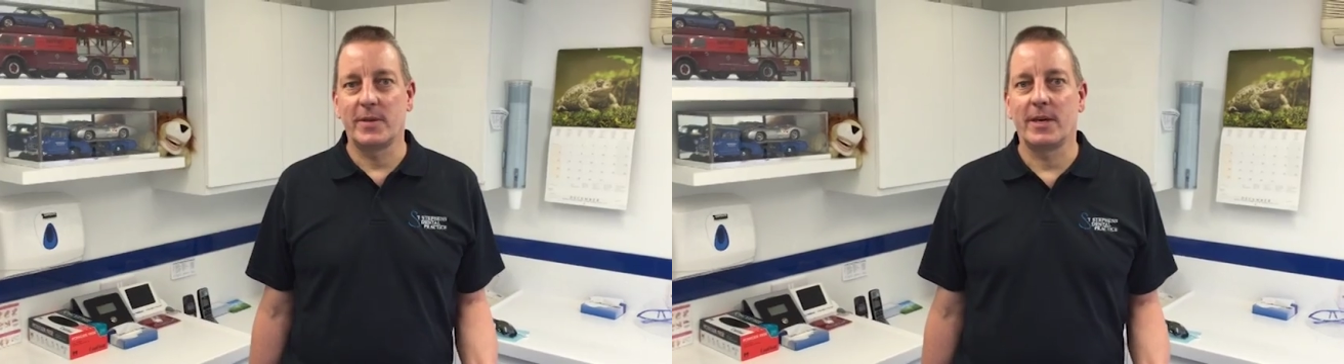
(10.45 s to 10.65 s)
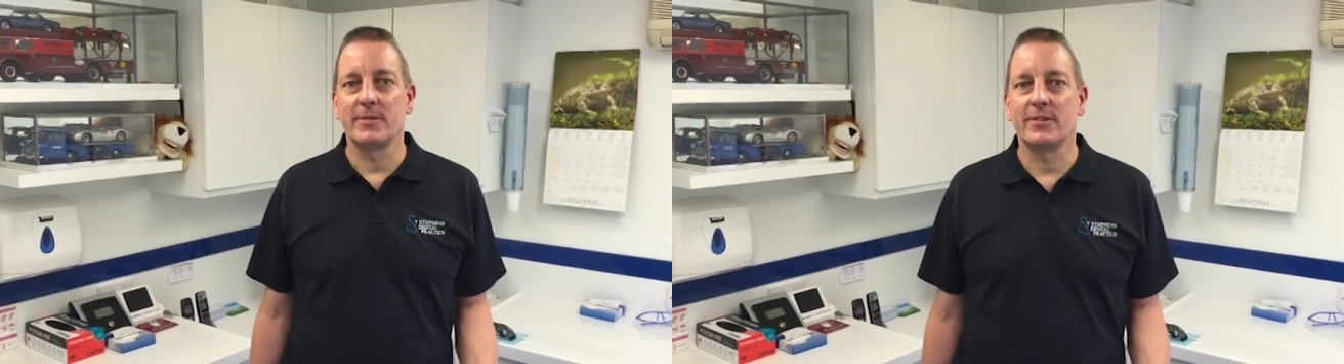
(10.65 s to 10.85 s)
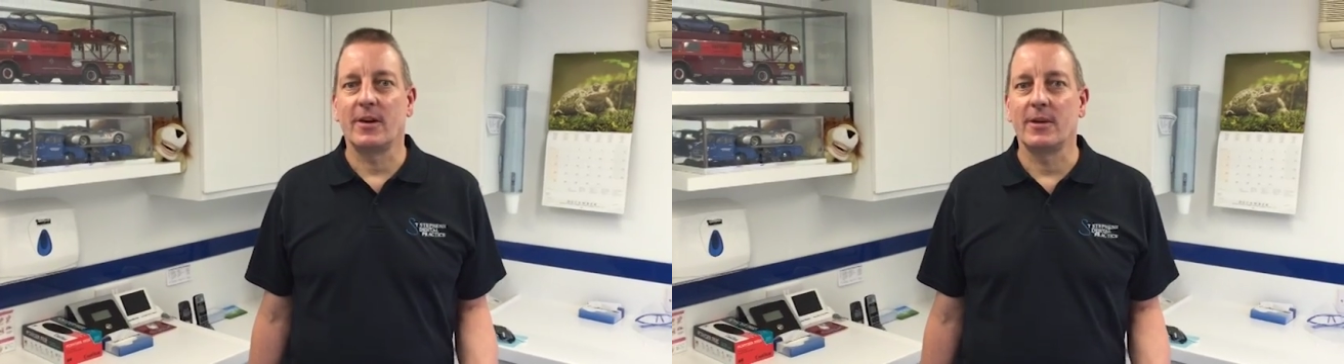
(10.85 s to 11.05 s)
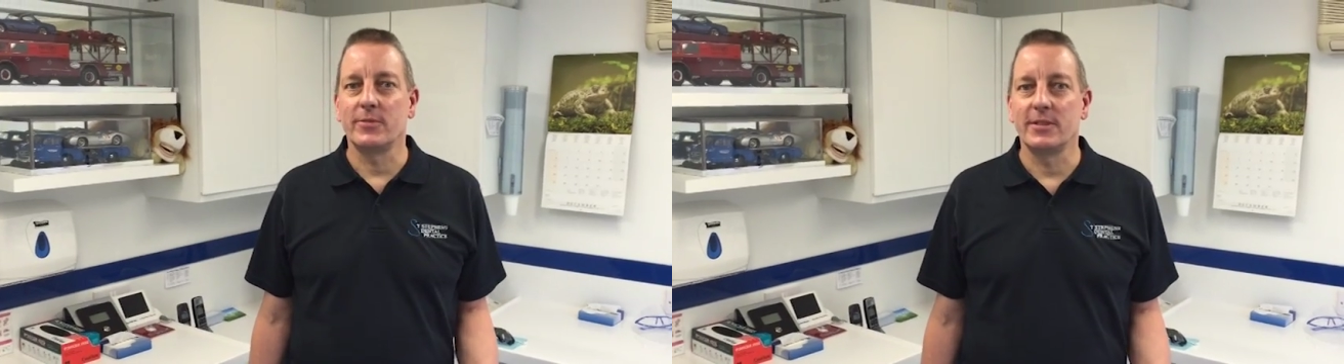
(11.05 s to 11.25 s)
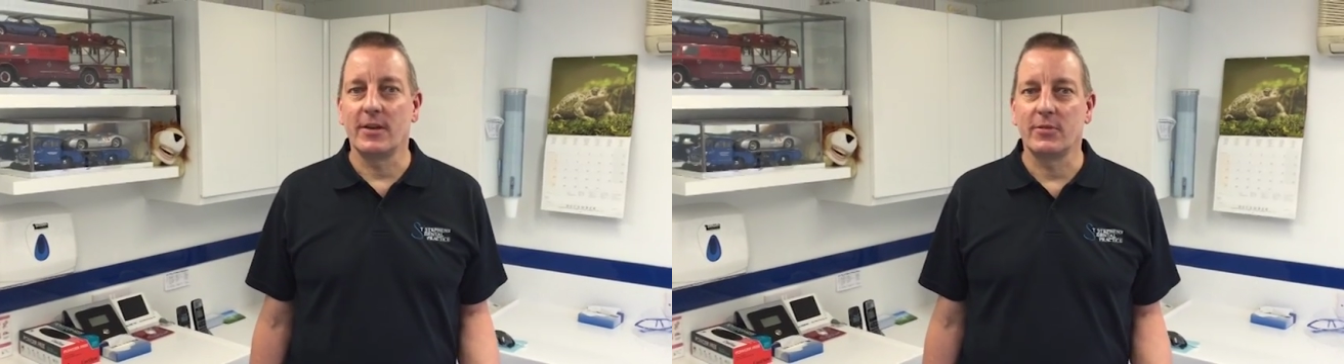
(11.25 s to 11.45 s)
come a time
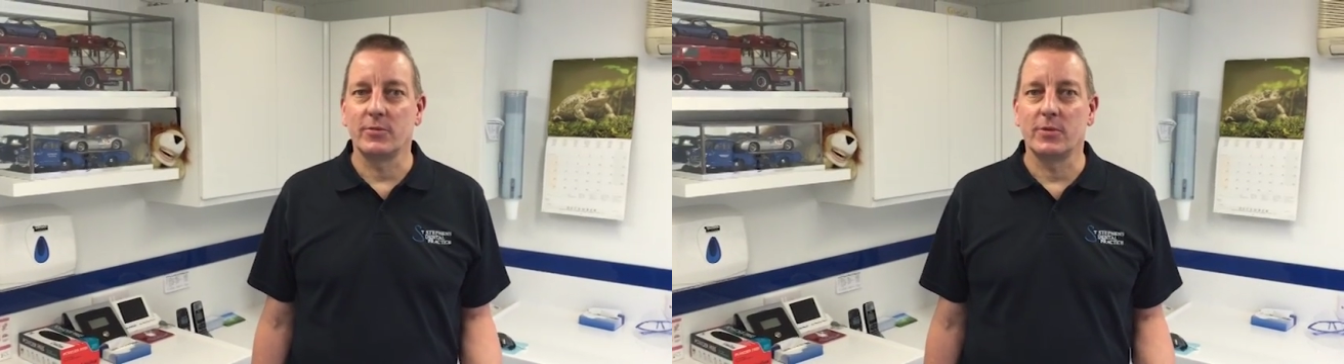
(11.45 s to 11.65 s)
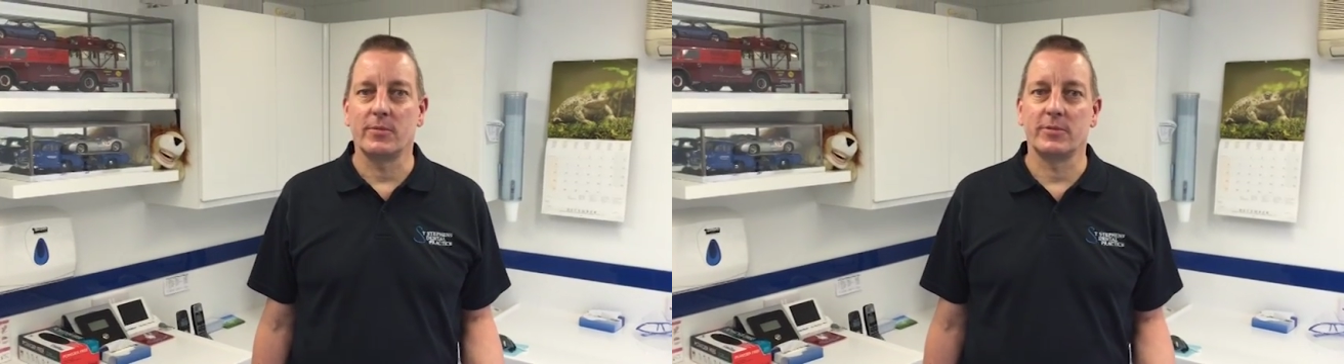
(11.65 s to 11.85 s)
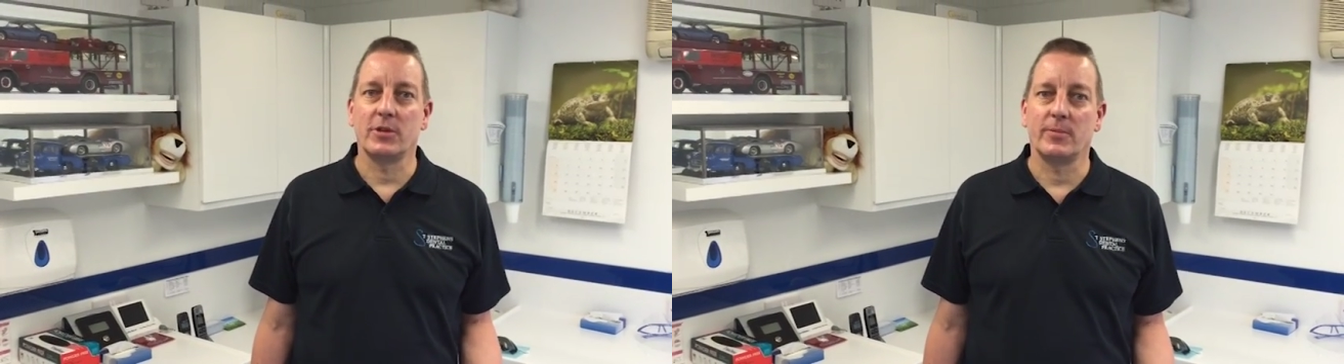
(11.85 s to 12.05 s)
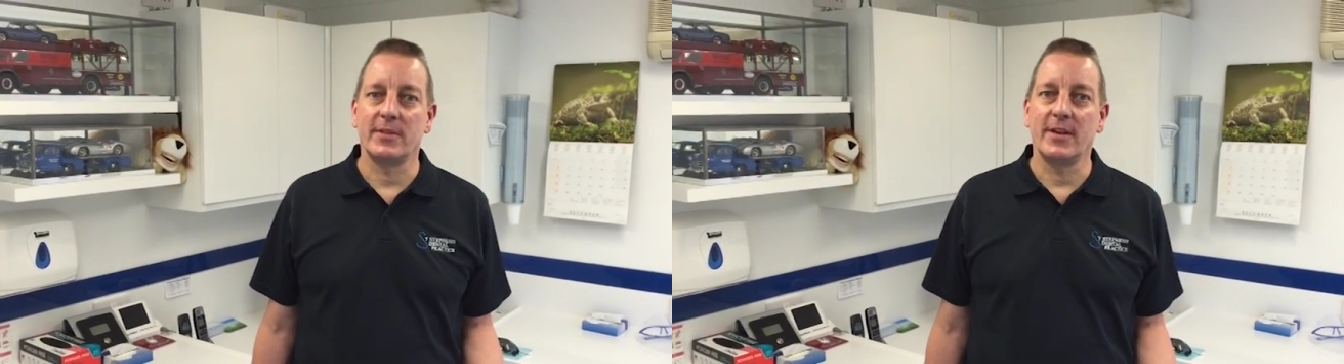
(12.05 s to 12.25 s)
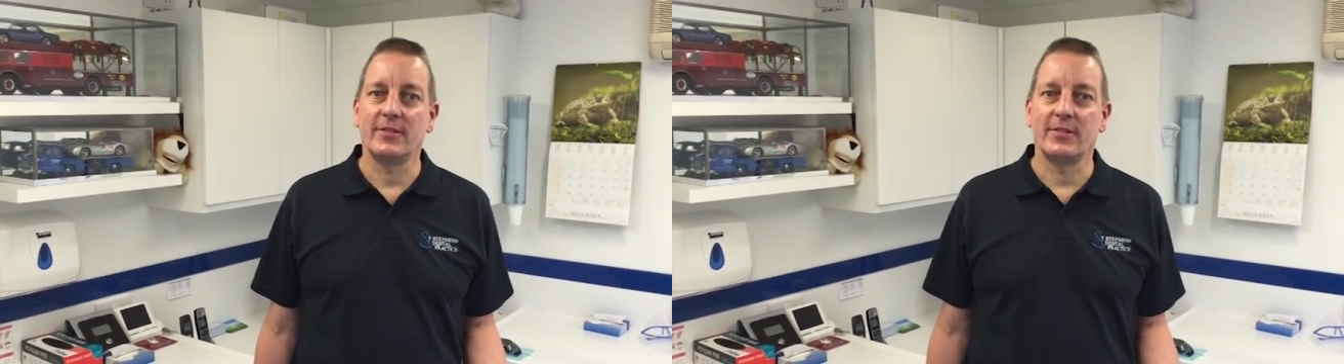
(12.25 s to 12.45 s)
when dental work would not be
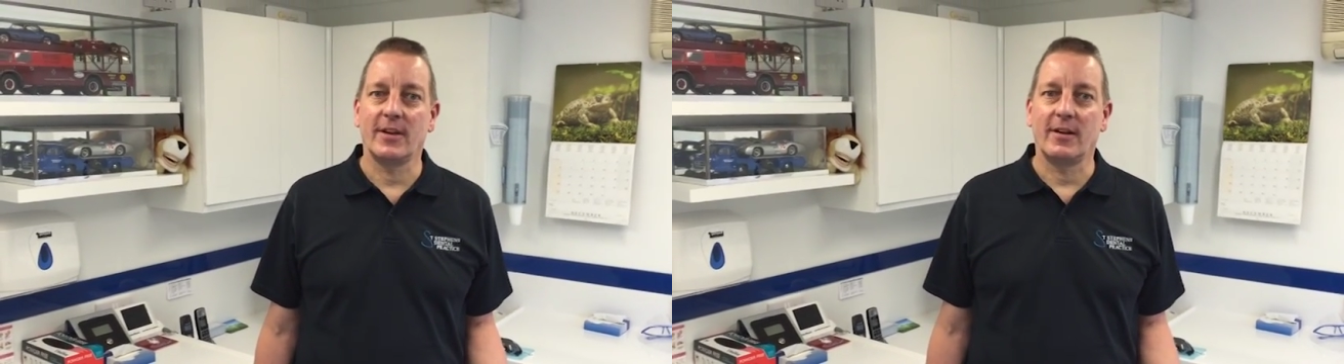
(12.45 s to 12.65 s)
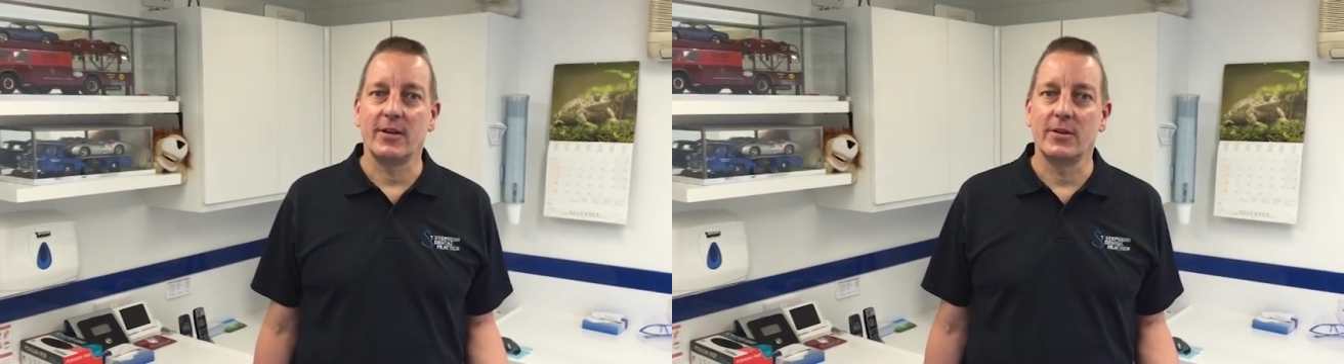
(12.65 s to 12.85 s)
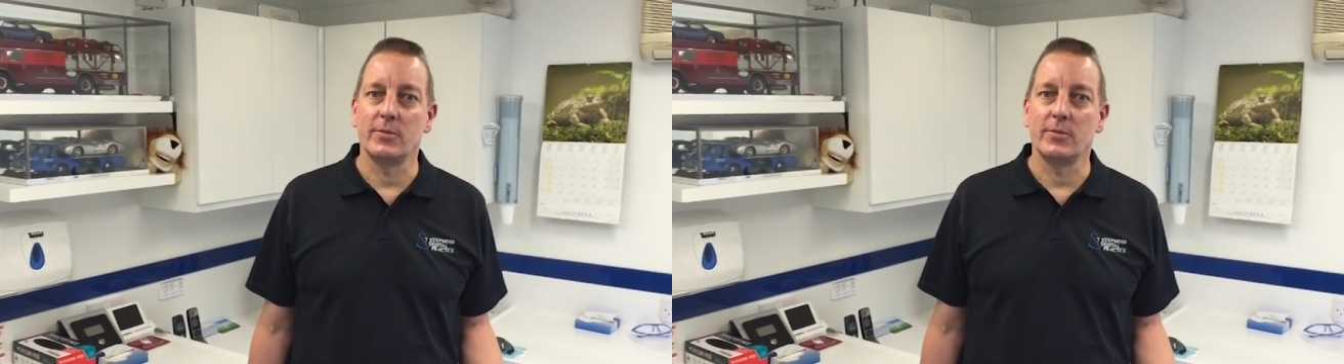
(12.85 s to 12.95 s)
necessary.